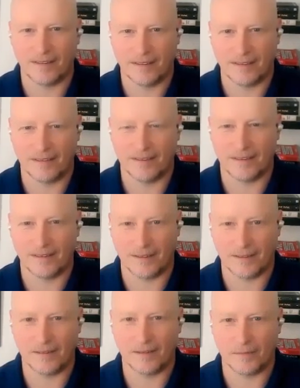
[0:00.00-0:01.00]

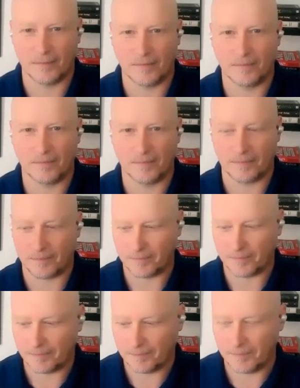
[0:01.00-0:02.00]

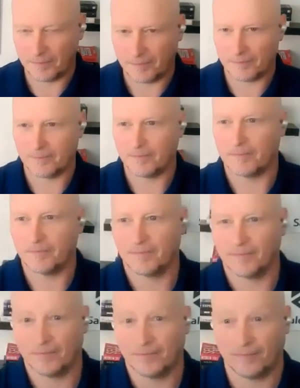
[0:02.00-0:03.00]

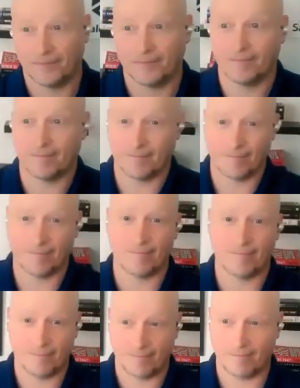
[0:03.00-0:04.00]

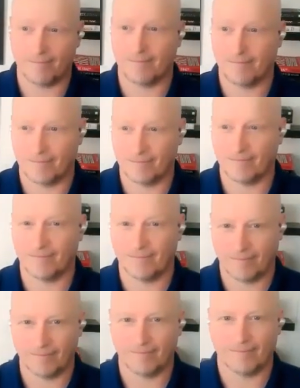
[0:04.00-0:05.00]

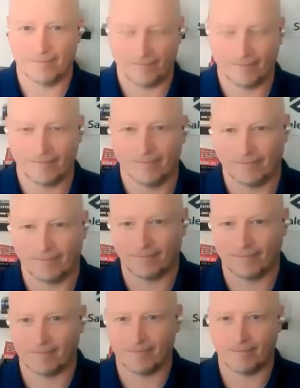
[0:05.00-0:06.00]

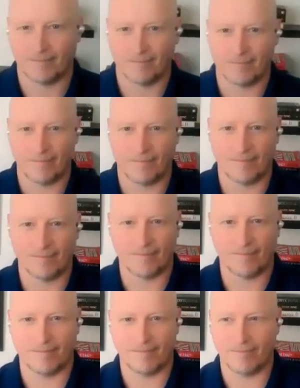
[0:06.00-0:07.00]

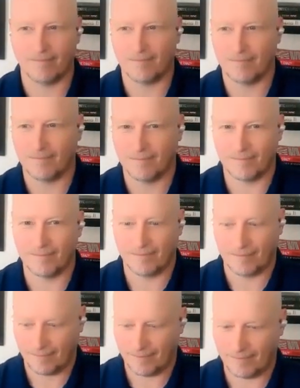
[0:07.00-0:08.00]
No words are spoken by the person on screen.